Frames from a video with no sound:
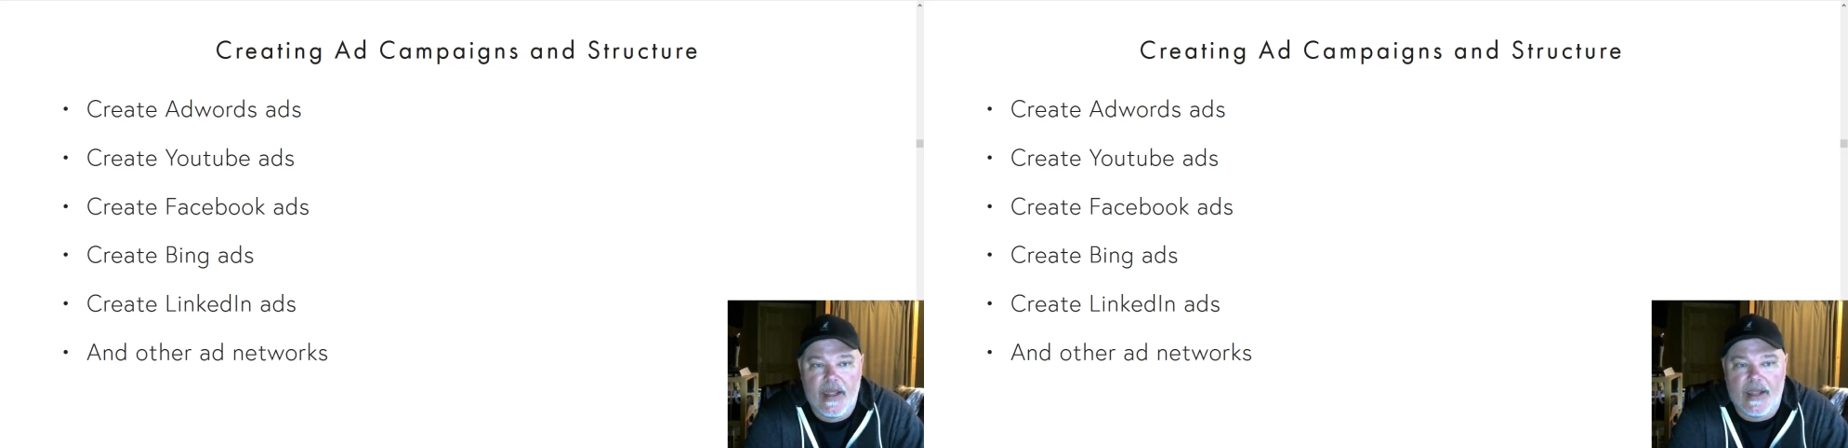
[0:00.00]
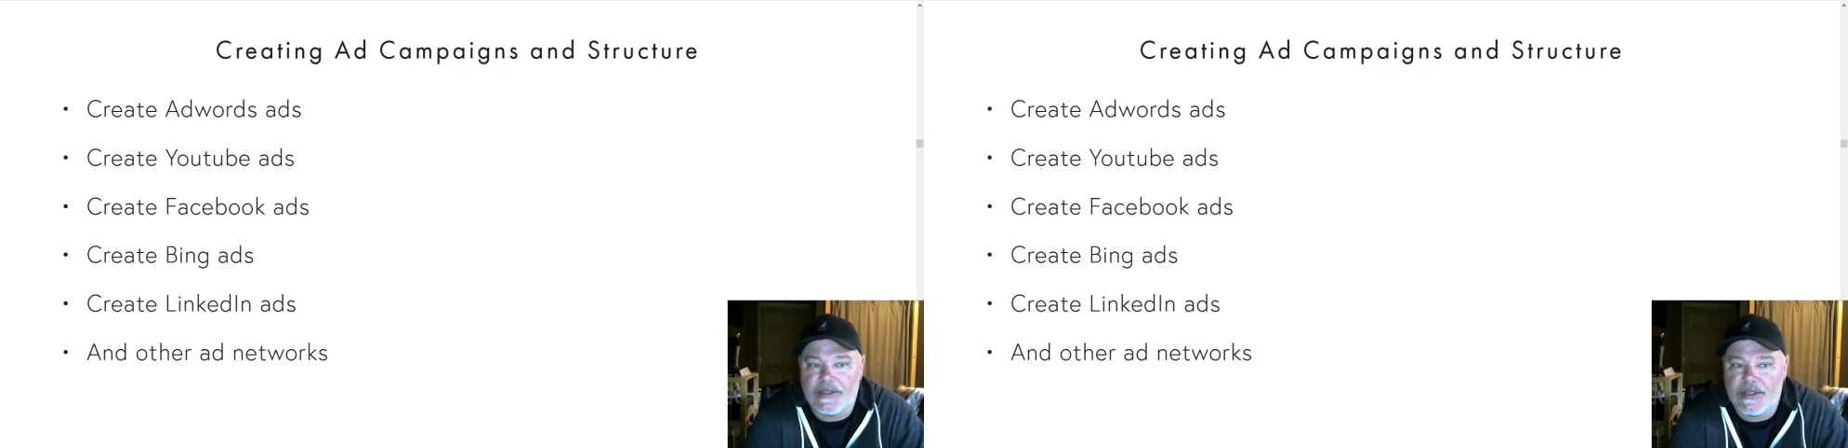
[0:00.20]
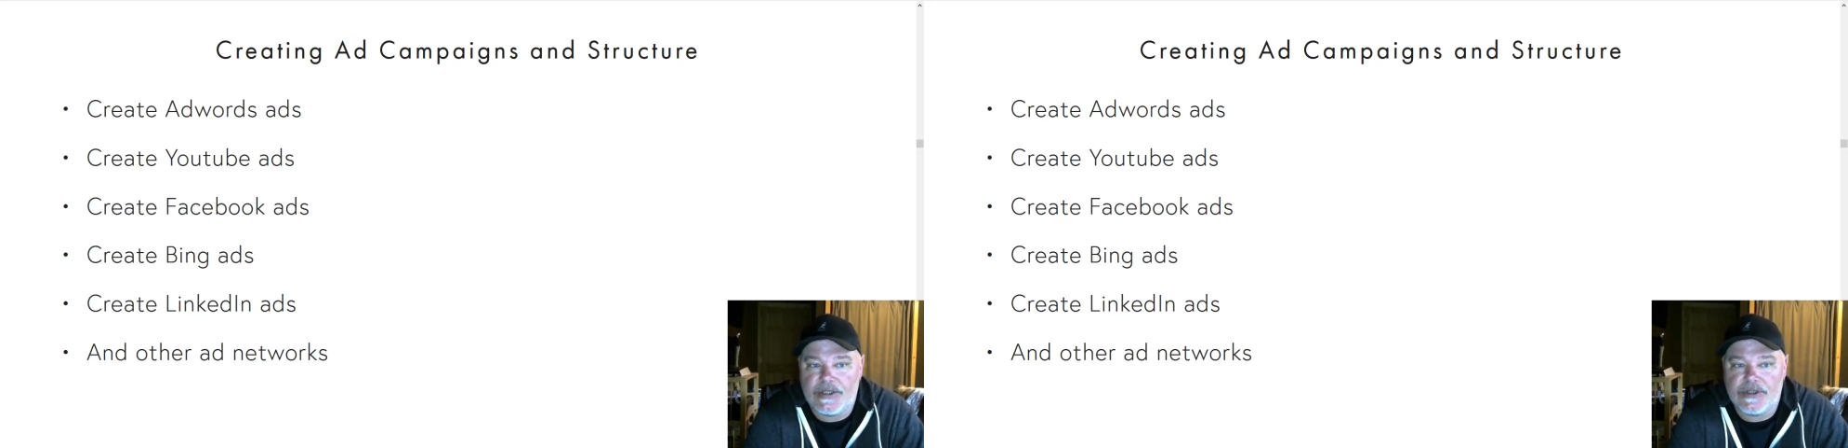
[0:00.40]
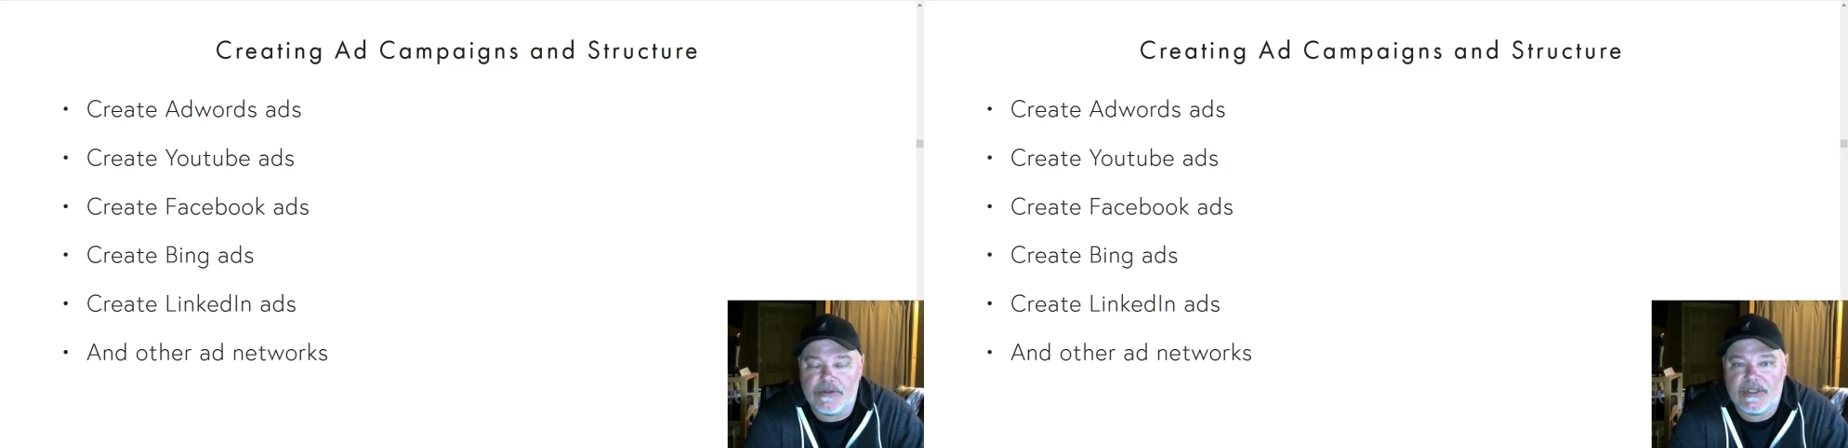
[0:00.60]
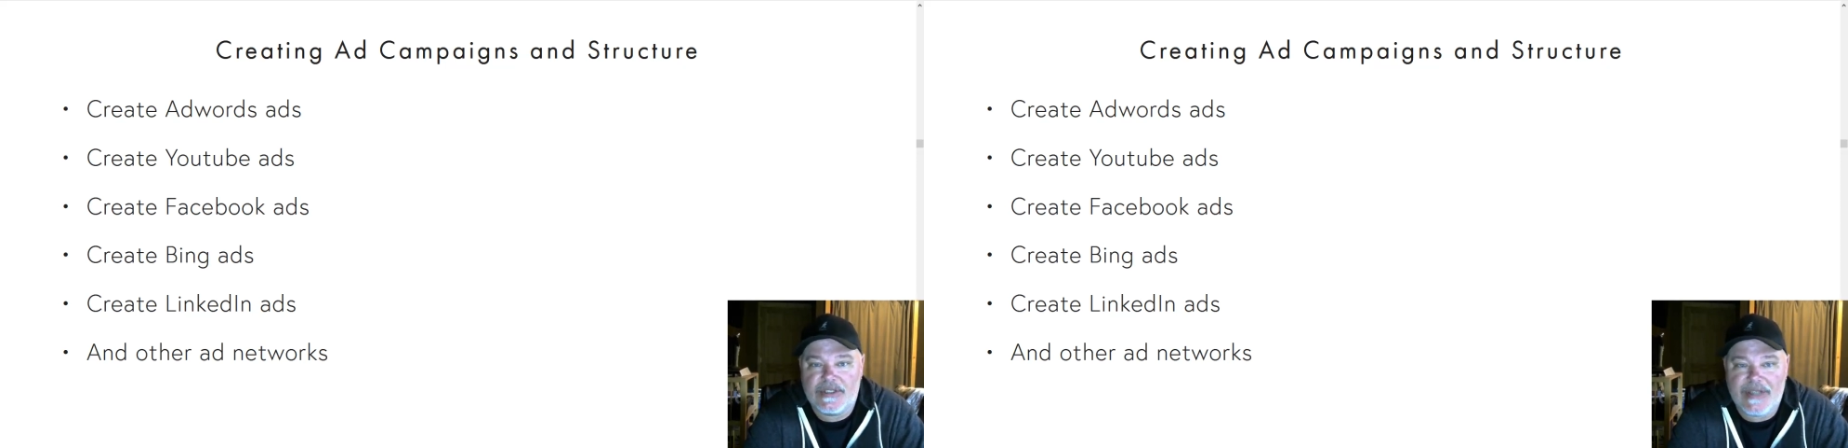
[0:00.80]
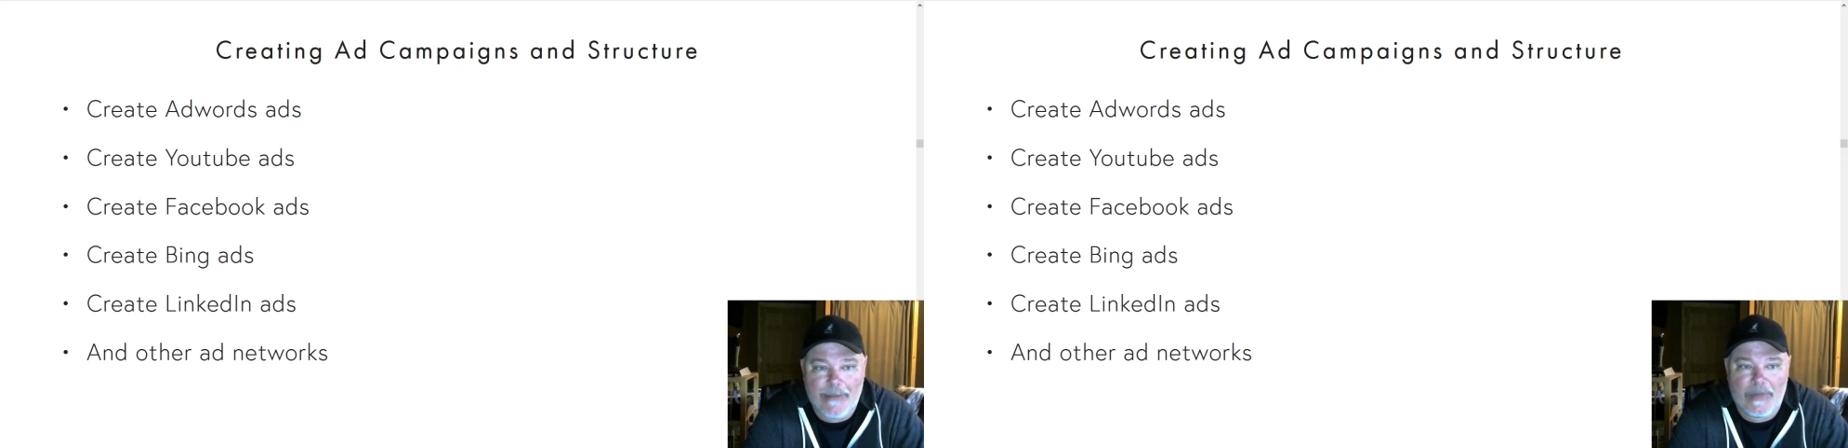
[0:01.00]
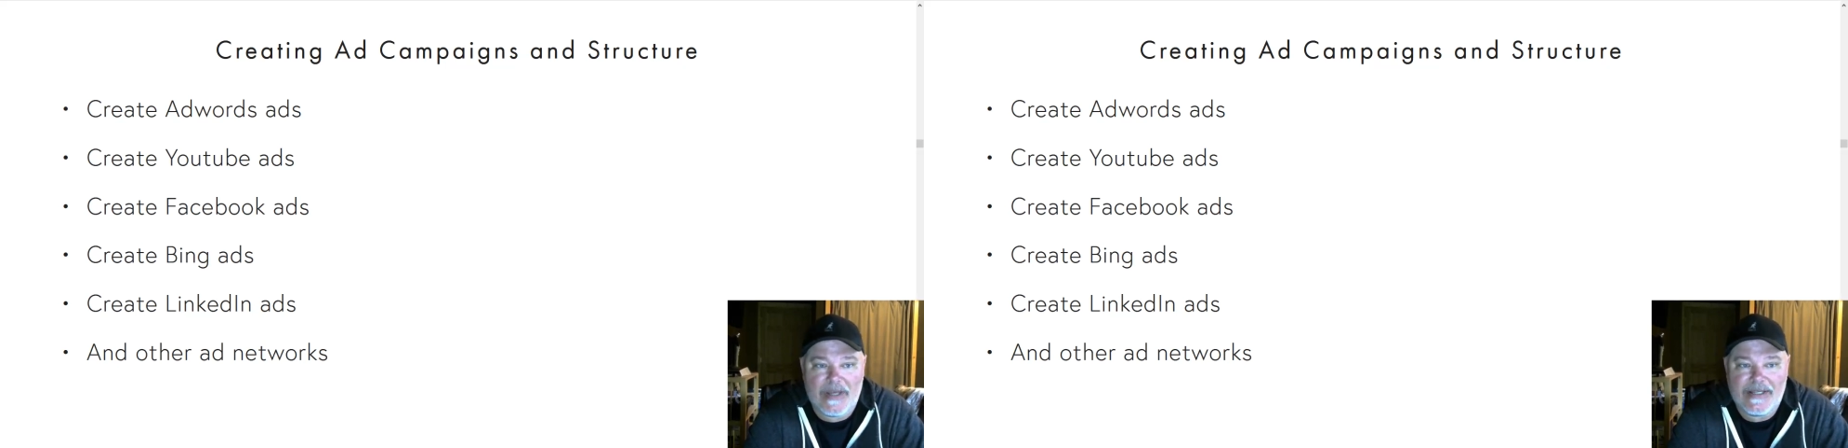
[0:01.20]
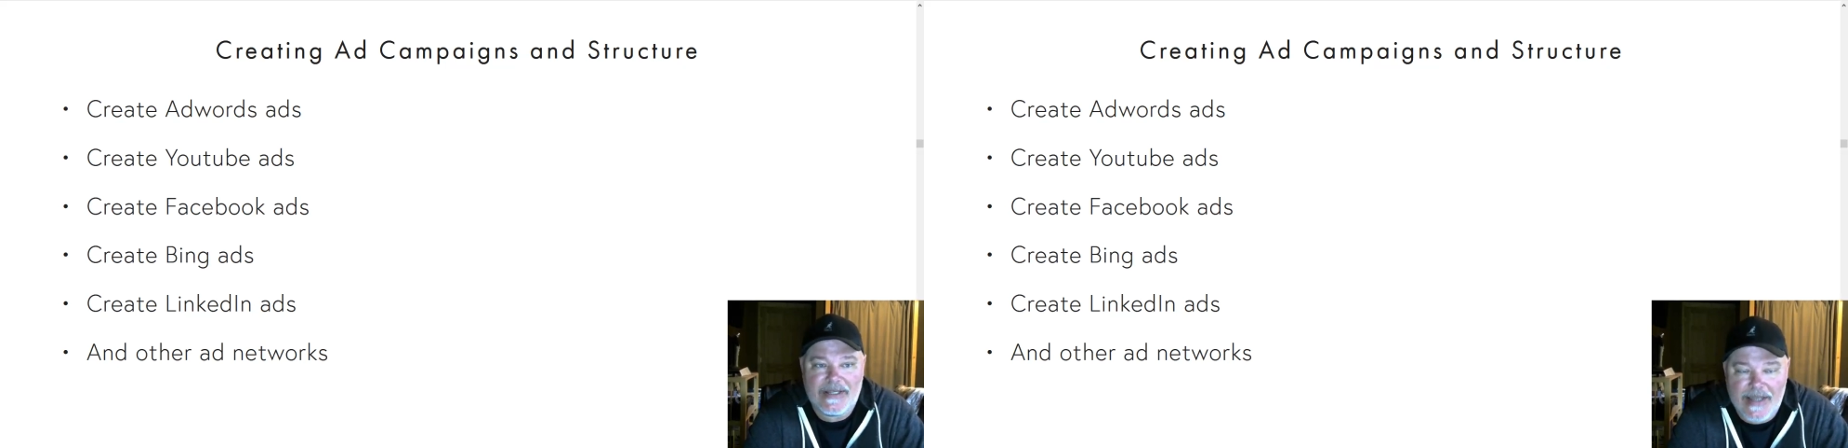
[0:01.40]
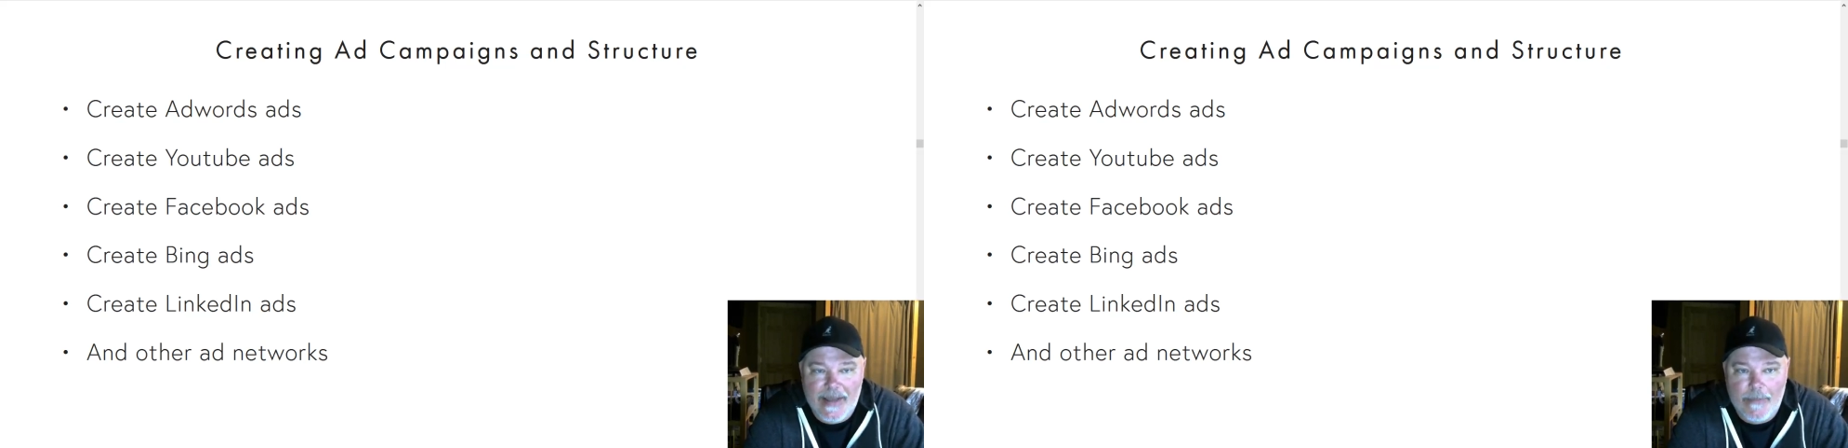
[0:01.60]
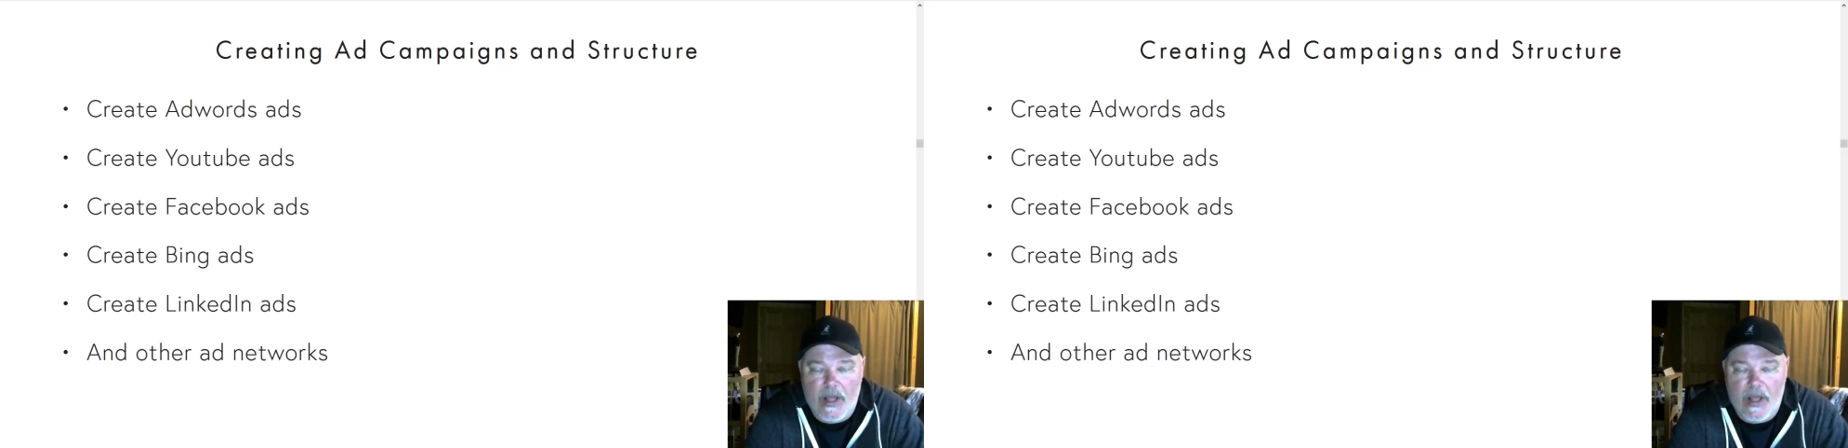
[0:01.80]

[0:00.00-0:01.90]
and teach you step by step